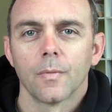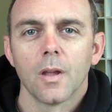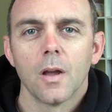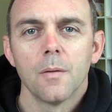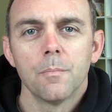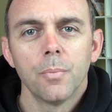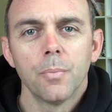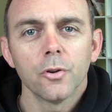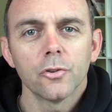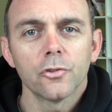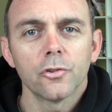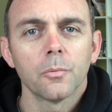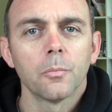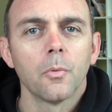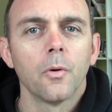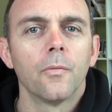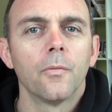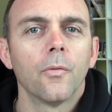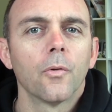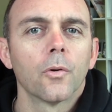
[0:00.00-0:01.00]
A pusher
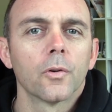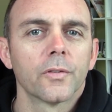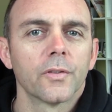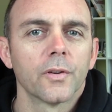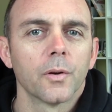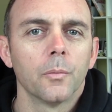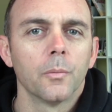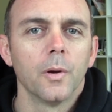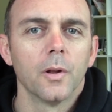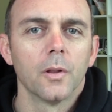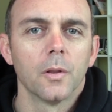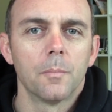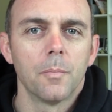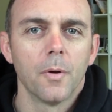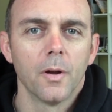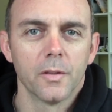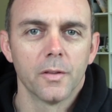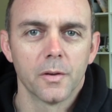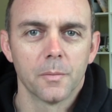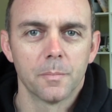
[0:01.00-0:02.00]
will force their will
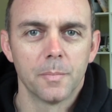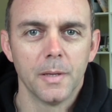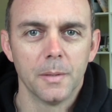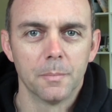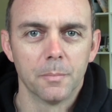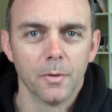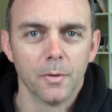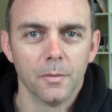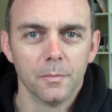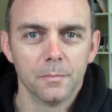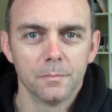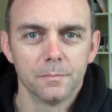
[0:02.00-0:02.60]
upon their people.